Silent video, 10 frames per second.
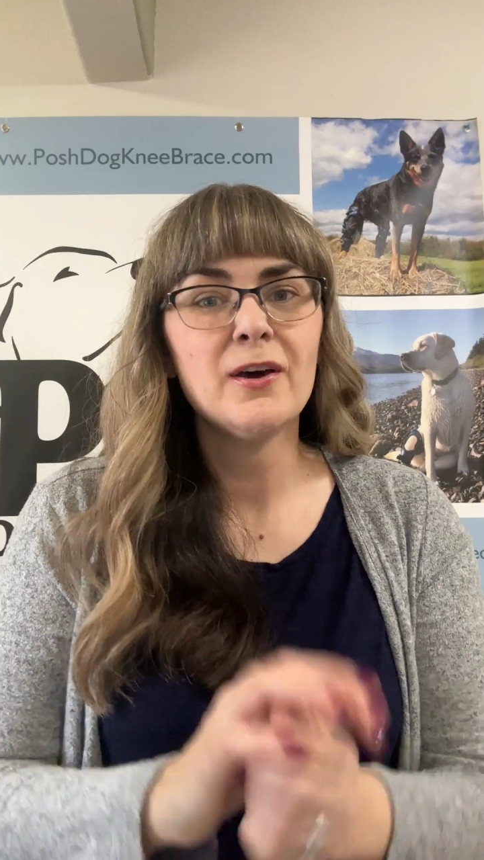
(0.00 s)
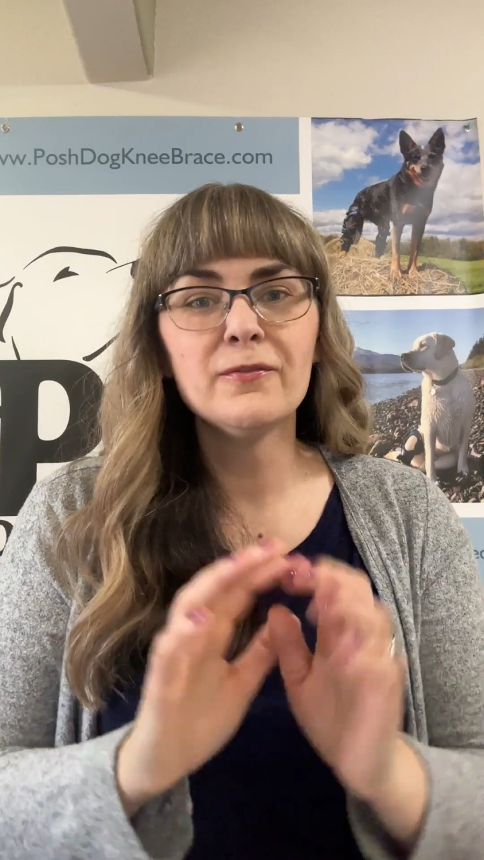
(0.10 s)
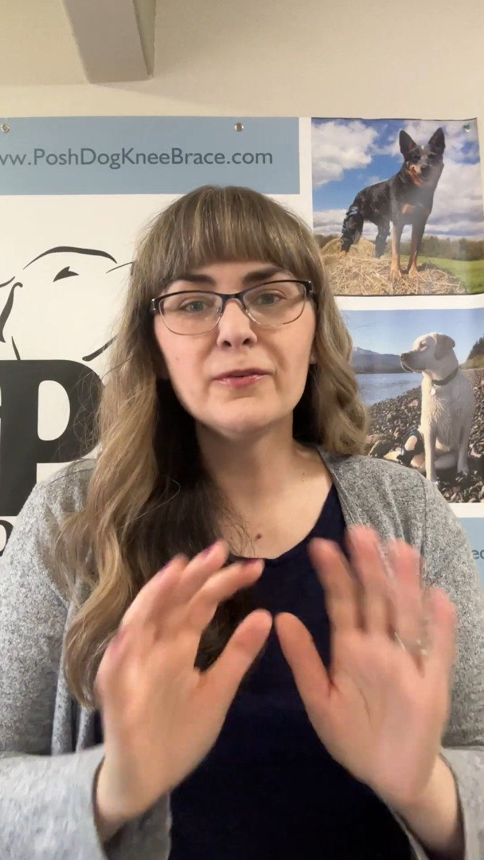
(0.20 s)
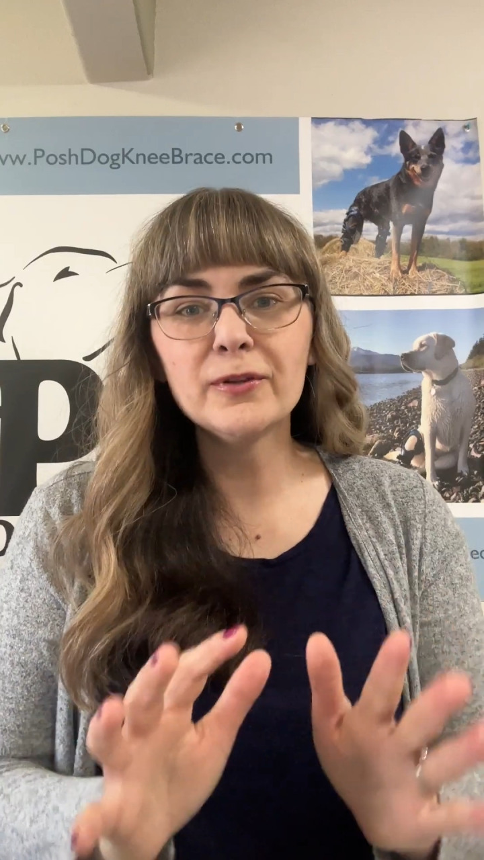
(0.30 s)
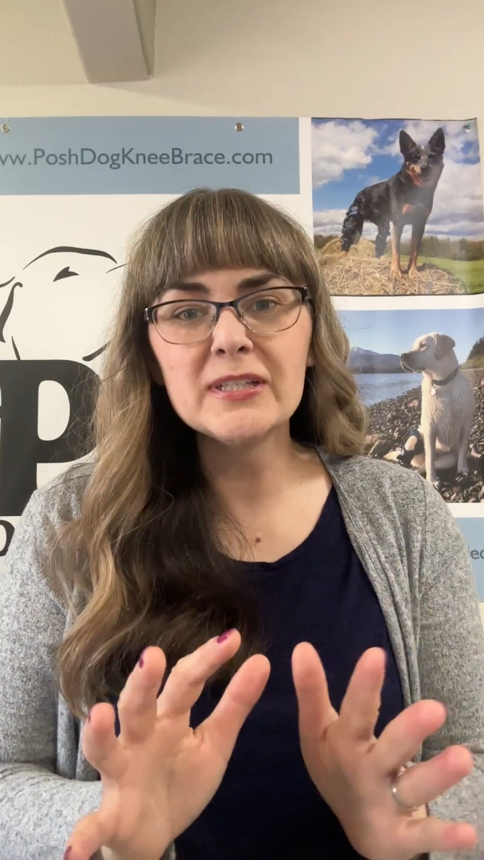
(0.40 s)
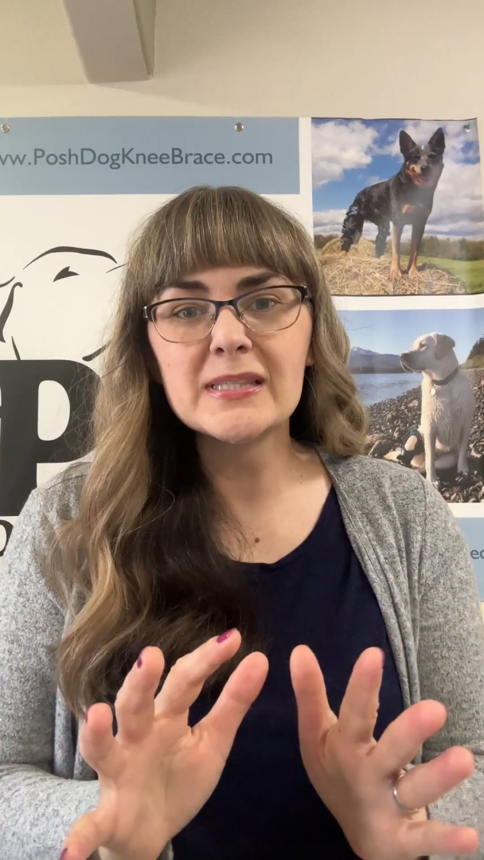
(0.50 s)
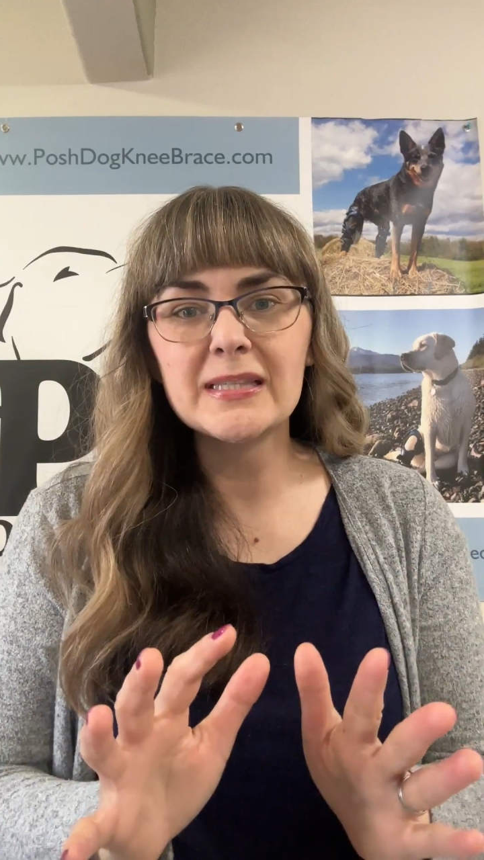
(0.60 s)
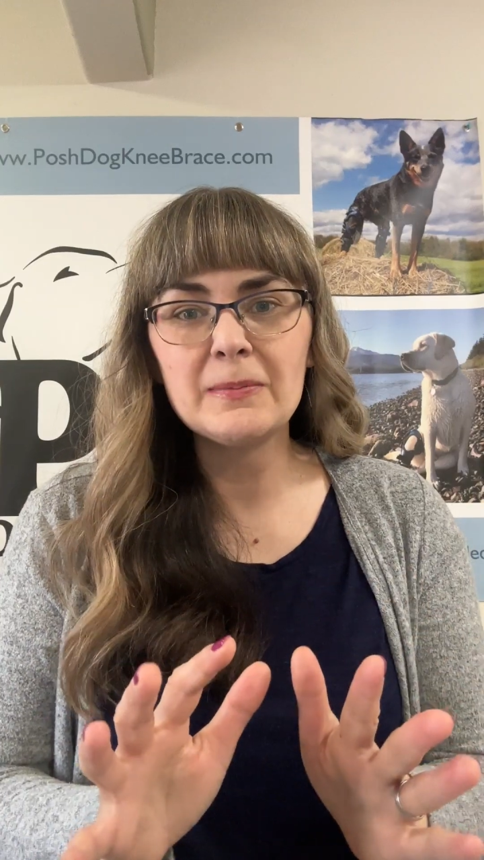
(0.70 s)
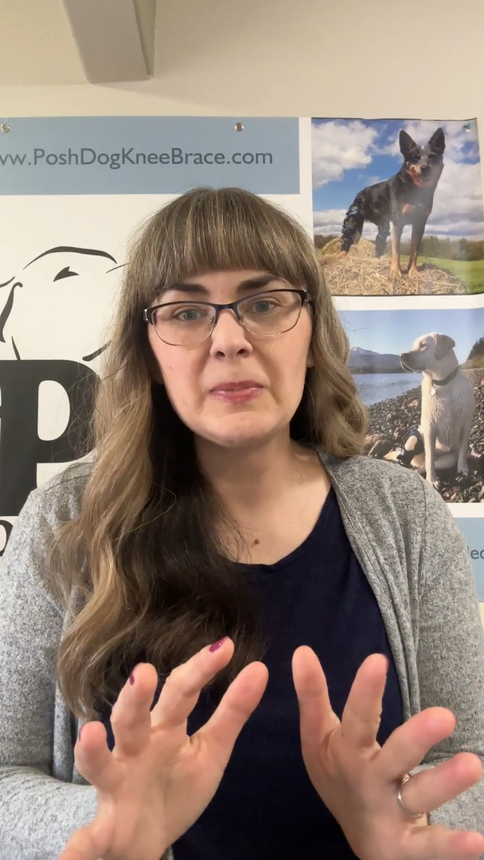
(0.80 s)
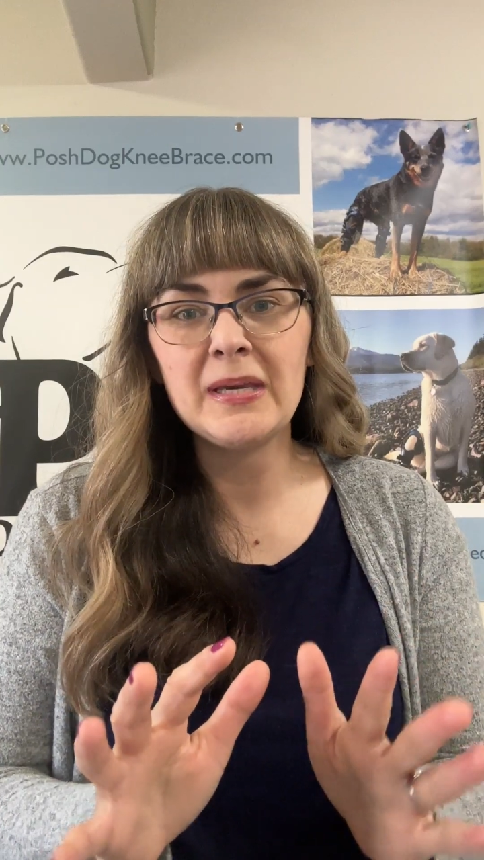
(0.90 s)
fully
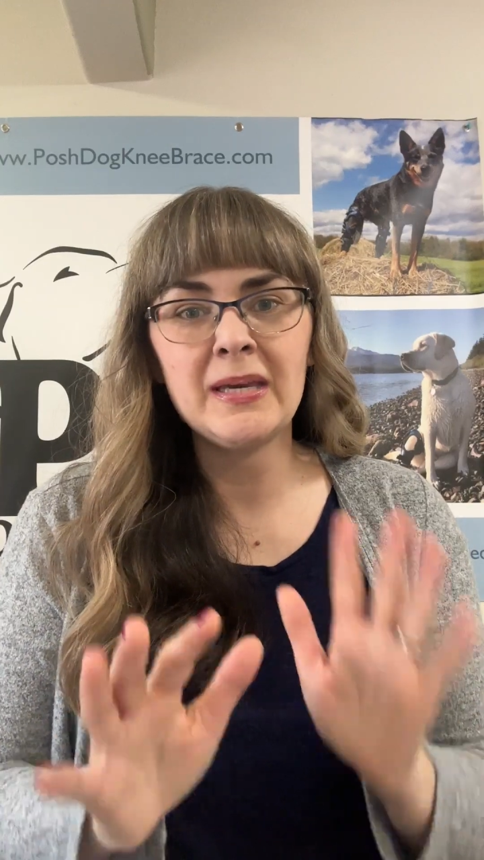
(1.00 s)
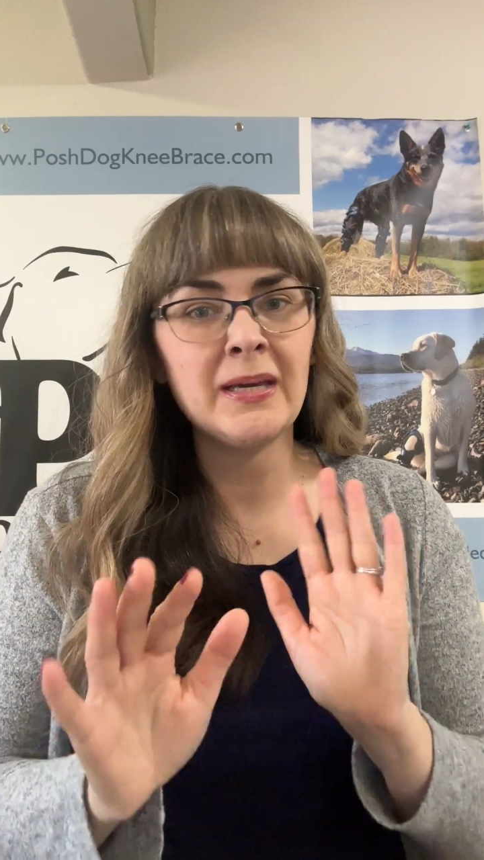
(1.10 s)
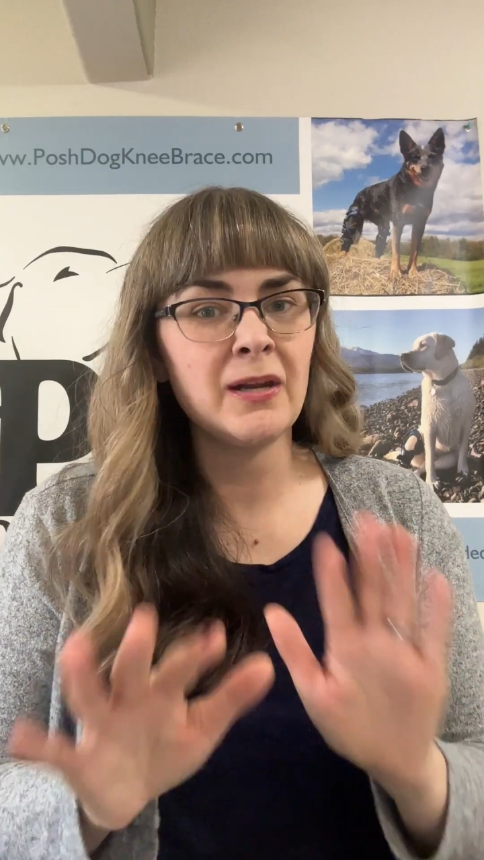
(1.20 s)
sleeping and